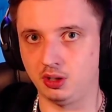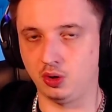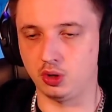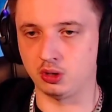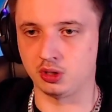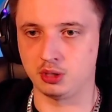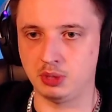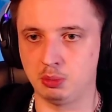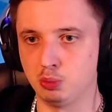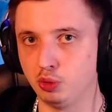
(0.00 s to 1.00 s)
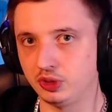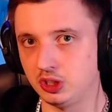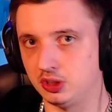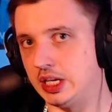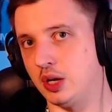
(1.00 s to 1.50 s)
or maybe moved in
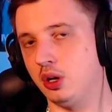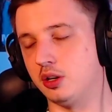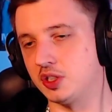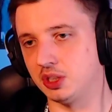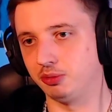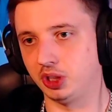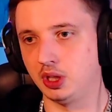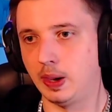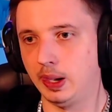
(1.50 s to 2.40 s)
a day earlier or something,